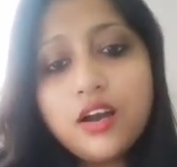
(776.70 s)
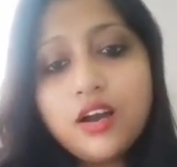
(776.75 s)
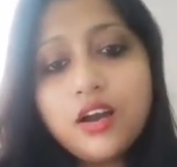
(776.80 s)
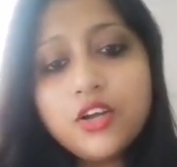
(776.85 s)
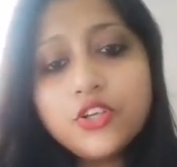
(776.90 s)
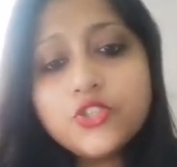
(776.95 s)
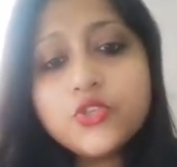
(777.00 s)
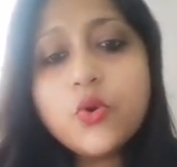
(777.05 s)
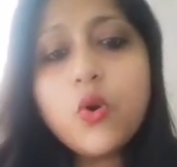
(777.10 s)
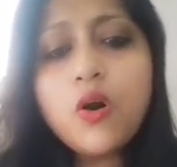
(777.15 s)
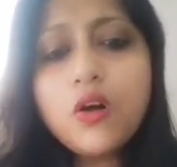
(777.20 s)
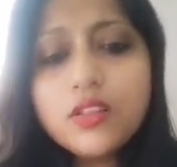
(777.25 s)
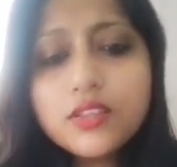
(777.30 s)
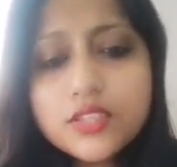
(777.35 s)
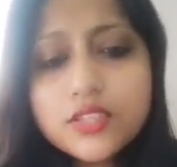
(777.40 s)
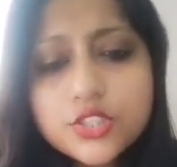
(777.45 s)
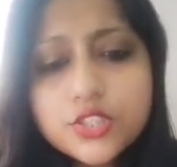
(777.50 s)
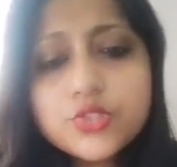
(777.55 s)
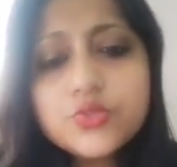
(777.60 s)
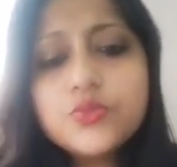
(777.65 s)
to all
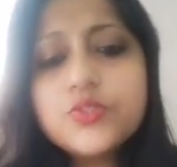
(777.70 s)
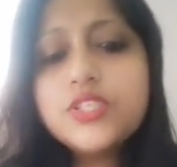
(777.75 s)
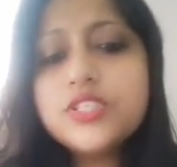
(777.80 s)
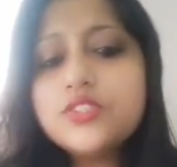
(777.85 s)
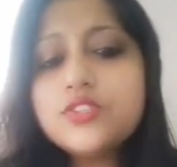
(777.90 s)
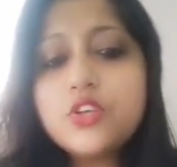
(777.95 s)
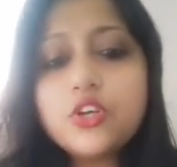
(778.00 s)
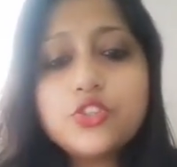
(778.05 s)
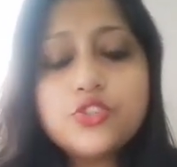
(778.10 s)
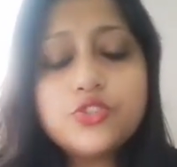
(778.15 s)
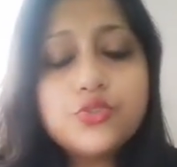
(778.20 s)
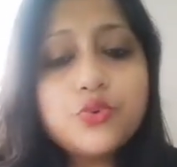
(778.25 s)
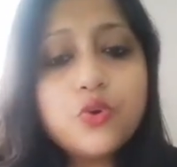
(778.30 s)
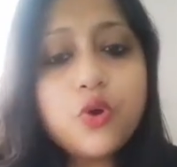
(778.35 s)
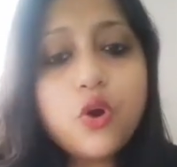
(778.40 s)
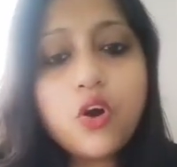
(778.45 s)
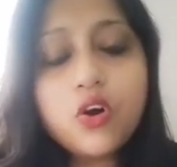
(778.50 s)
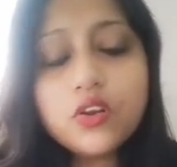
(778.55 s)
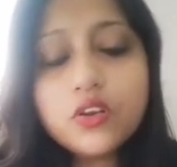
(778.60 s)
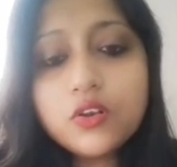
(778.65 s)
the students or to
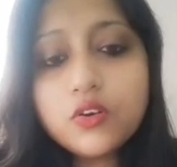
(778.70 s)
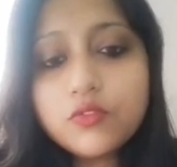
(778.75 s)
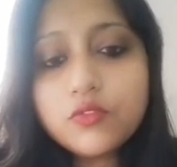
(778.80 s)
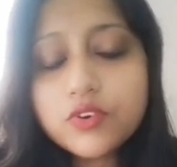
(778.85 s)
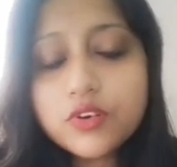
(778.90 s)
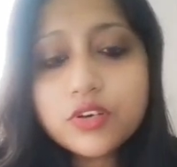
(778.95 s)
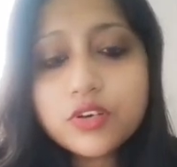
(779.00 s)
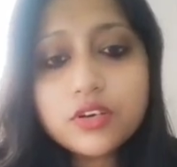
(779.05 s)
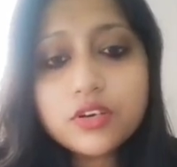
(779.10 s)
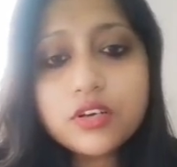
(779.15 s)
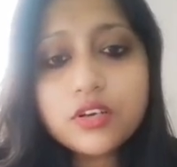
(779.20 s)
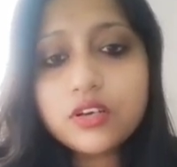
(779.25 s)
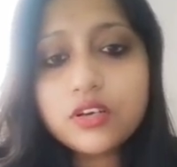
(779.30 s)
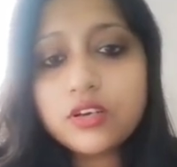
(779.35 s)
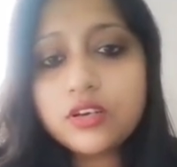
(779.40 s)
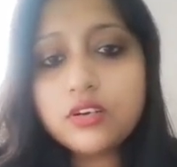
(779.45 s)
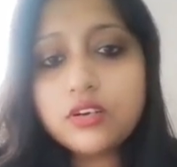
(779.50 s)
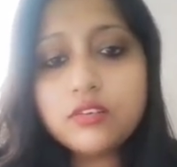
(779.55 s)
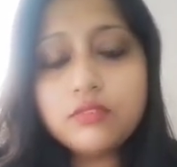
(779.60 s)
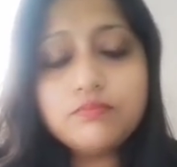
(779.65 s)
all over
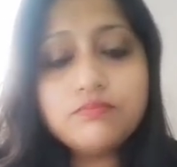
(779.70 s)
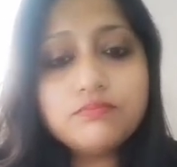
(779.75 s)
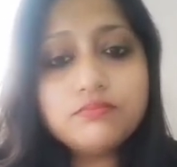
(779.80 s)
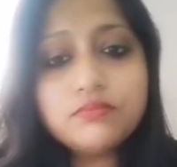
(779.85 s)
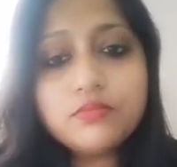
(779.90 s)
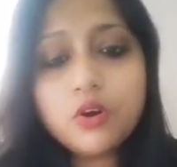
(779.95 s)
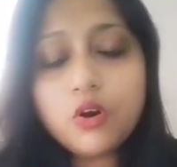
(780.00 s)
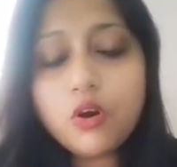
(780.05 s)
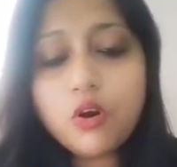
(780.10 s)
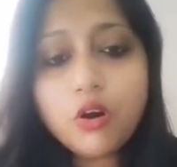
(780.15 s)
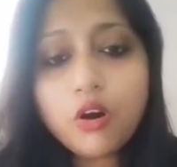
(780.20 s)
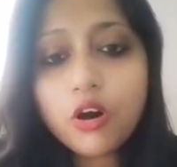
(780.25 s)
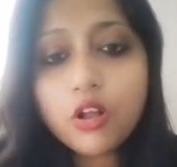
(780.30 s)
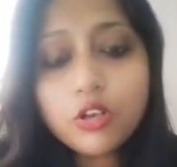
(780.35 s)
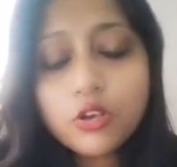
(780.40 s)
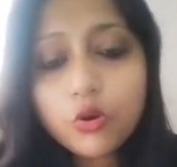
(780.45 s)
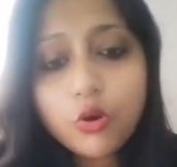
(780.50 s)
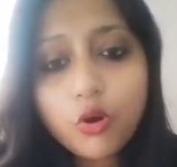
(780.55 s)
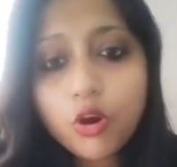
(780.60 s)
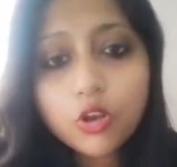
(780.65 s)

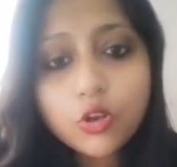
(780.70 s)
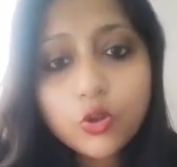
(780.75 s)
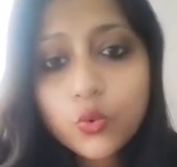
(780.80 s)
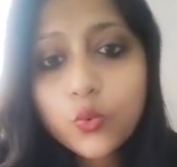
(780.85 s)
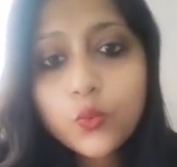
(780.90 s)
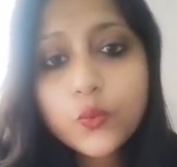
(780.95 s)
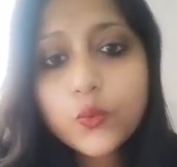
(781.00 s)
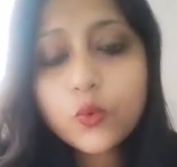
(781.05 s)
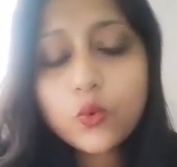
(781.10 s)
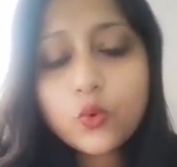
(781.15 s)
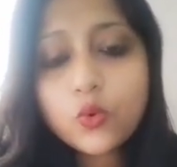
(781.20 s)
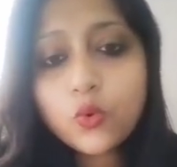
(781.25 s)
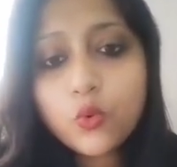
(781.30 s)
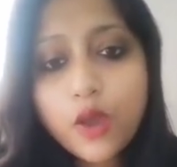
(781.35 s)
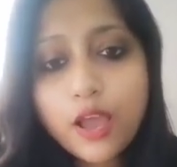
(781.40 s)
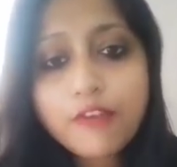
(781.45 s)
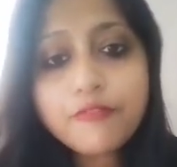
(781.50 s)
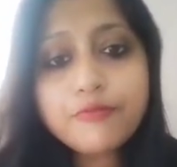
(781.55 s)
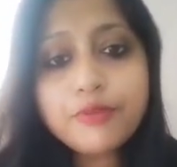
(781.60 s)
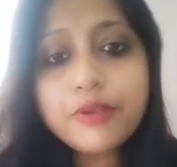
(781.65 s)
all who
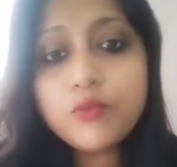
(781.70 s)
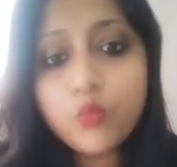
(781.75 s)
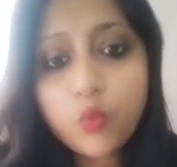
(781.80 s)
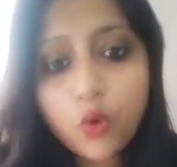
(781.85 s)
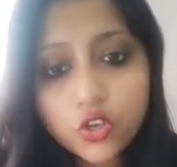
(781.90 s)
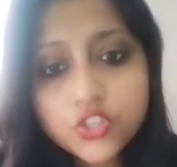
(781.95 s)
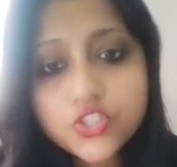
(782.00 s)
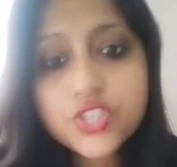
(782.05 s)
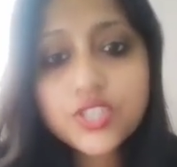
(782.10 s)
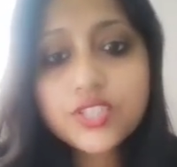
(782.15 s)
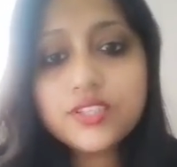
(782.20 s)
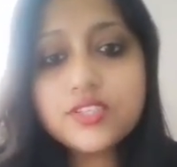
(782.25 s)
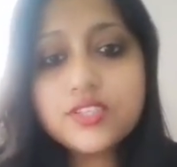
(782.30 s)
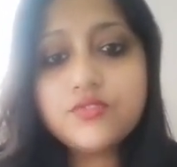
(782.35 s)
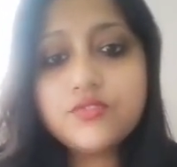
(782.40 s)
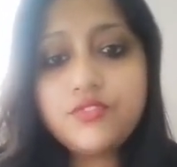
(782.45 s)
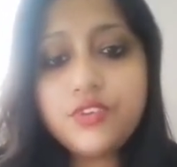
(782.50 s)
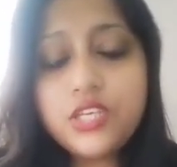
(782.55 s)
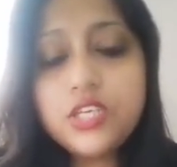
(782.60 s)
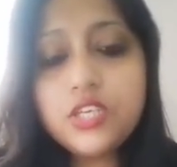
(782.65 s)
have been watching this
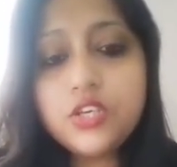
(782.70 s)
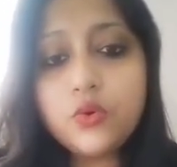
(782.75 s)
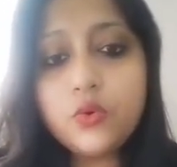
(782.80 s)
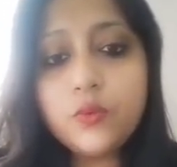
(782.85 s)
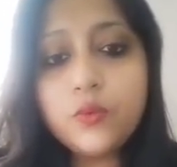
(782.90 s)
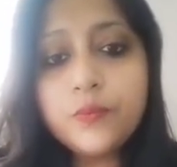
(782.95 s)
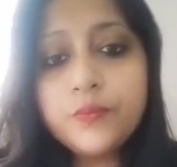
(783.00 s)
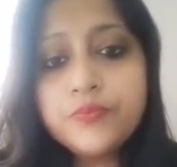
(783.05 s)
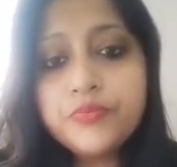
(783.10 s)
video,